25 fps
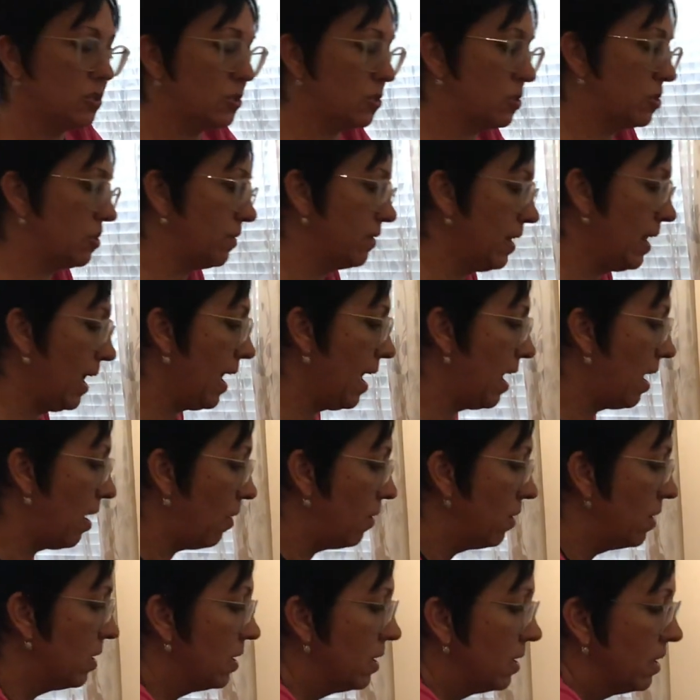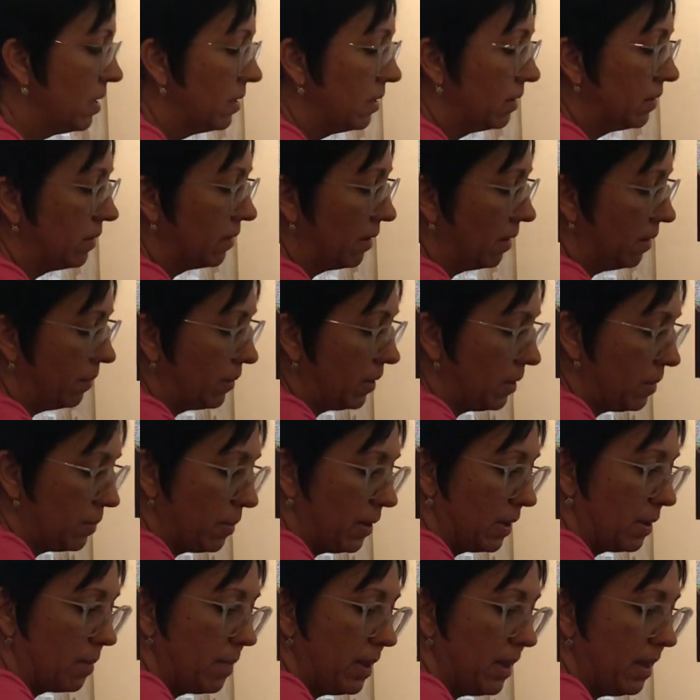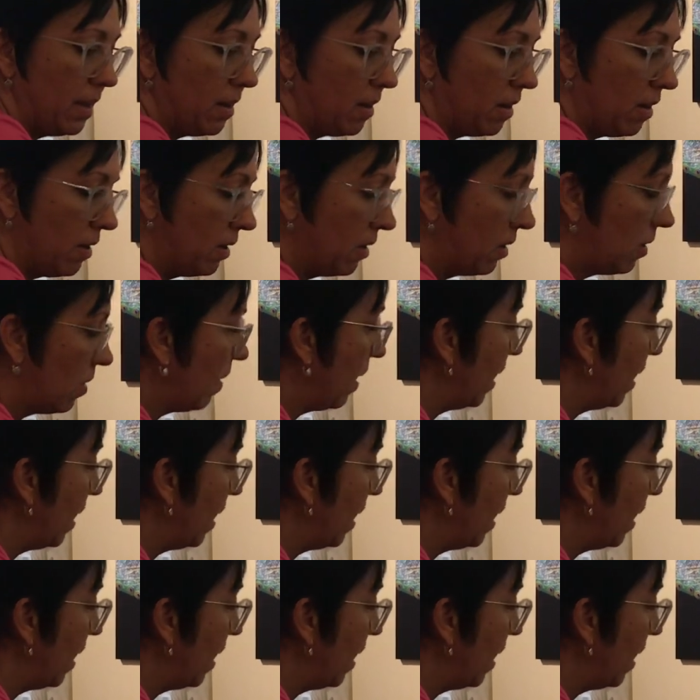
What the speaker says: So now I'm going to bring him here. Go